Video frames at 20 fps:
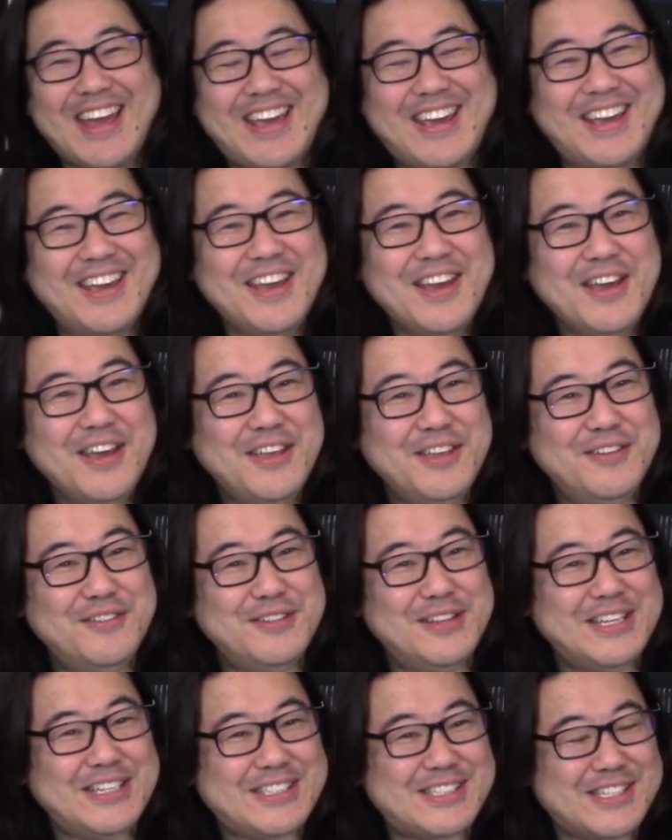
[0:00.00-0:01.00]
like,
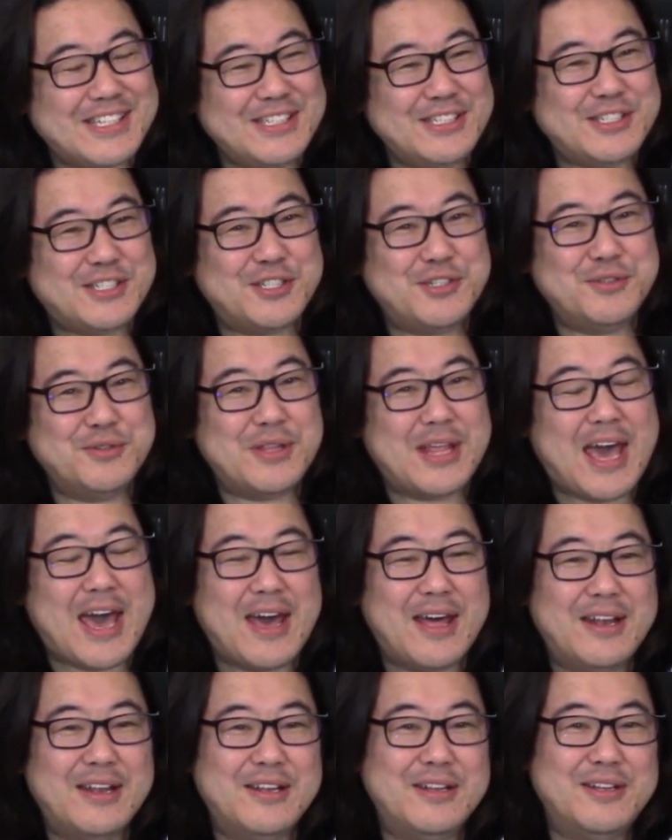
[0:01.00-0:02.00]
you listen to
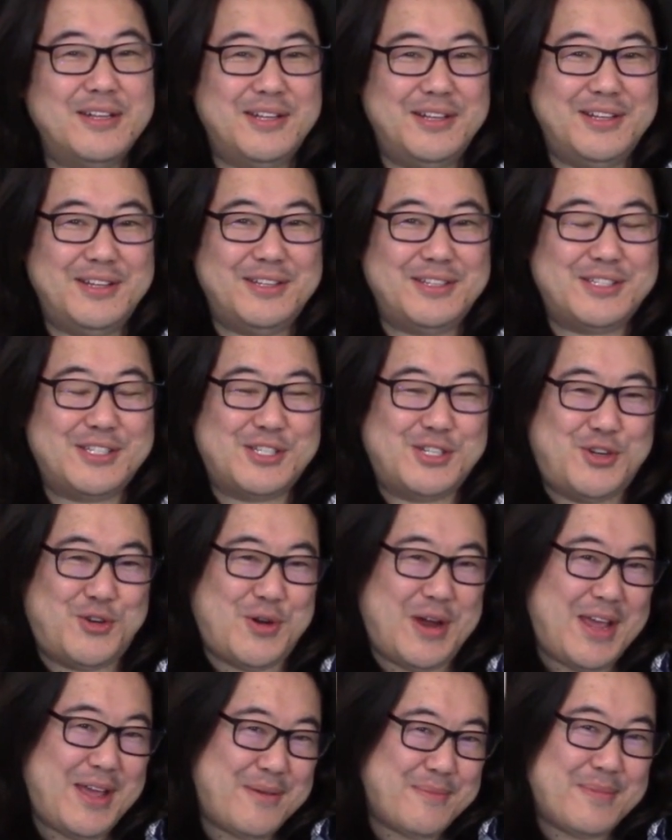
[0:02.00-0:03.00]
that
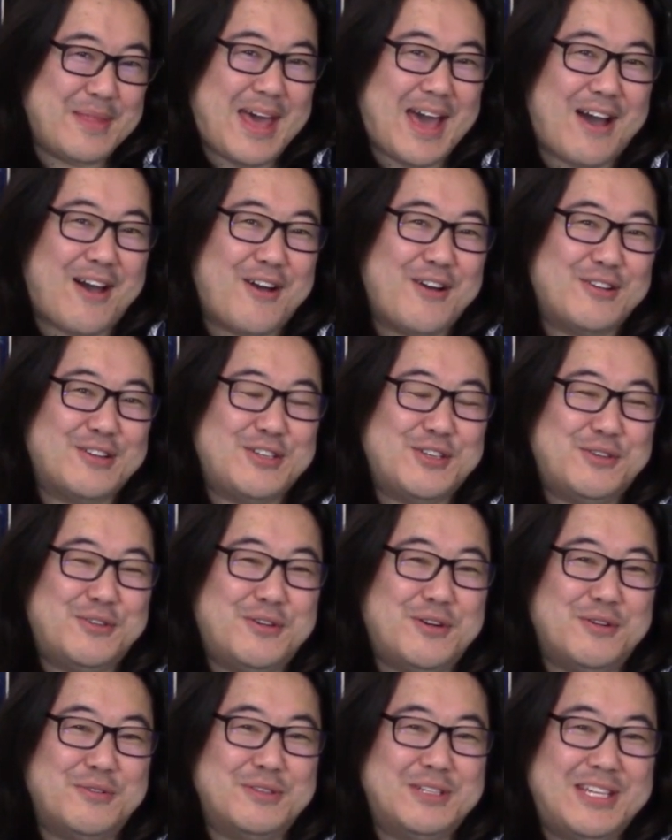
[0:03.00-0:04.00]
stream that
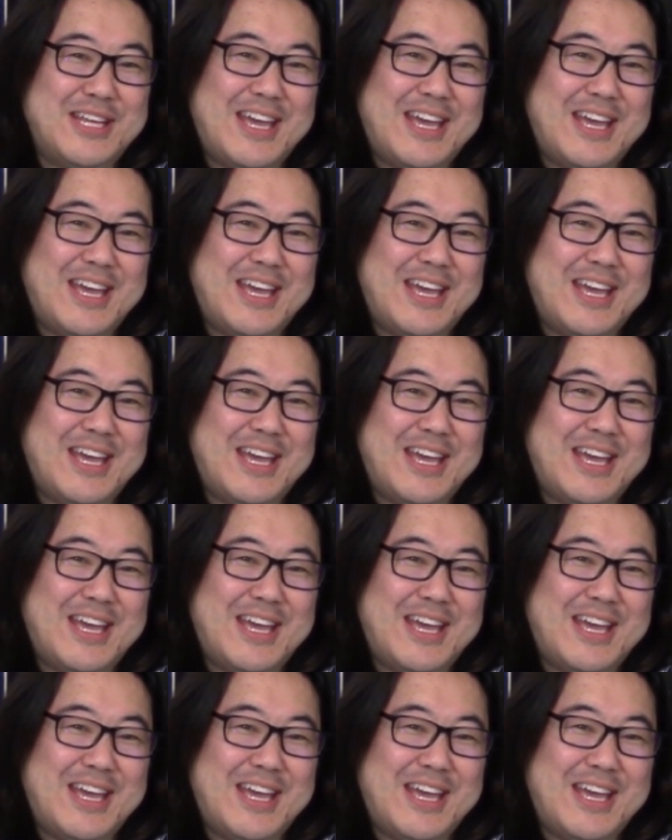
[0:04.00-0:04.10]
Arturo